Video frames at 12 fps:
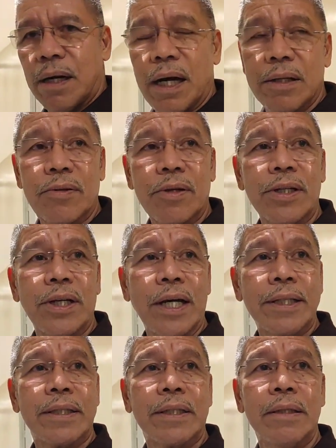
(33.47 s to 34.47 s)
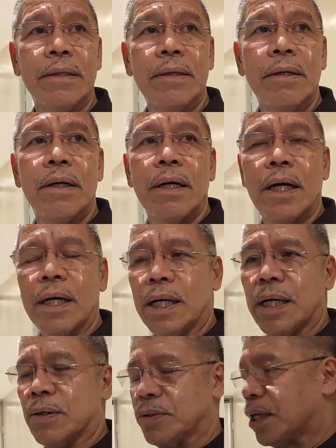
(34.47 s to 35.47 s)
at 3 shots.
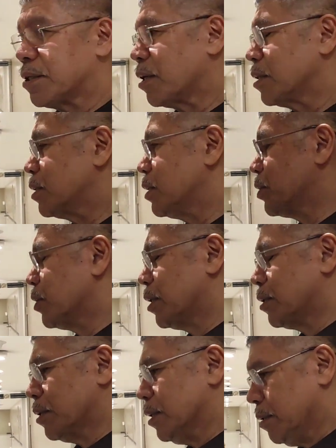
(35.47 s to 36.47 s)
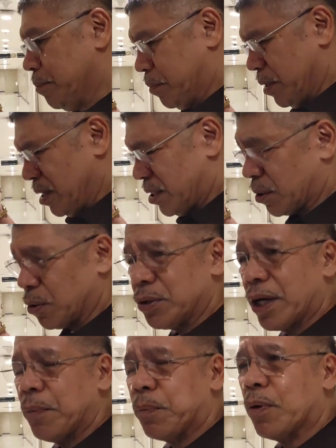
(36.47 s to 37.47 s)
On the transition, you know. It's a good
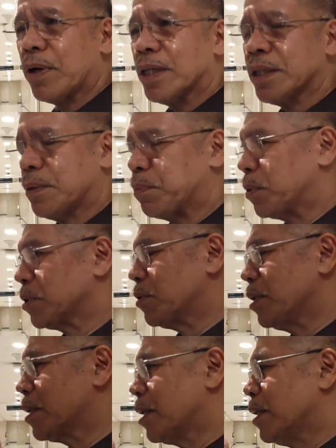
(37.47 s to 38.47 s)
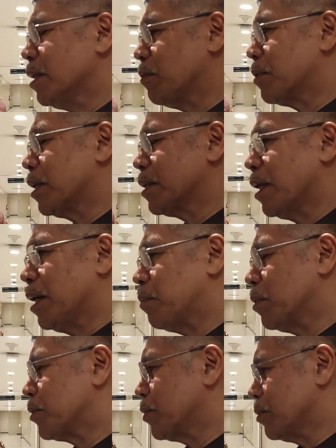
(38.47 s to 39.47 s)
game for us. Unfortunately, we're not
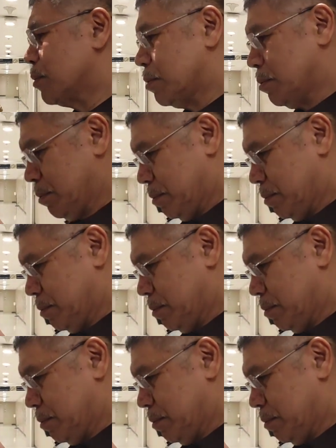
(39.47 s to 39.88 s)
able to